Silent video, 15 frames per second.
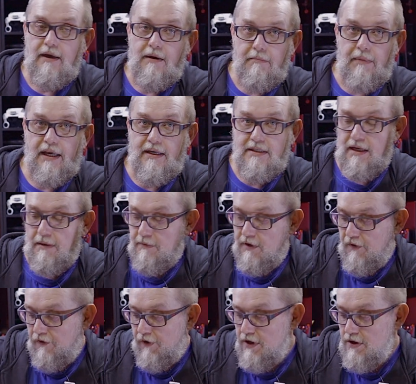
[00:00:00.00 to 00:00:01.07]
make some
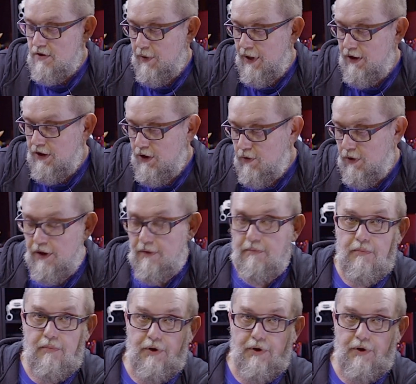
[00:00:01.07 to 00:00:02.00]
difference when you are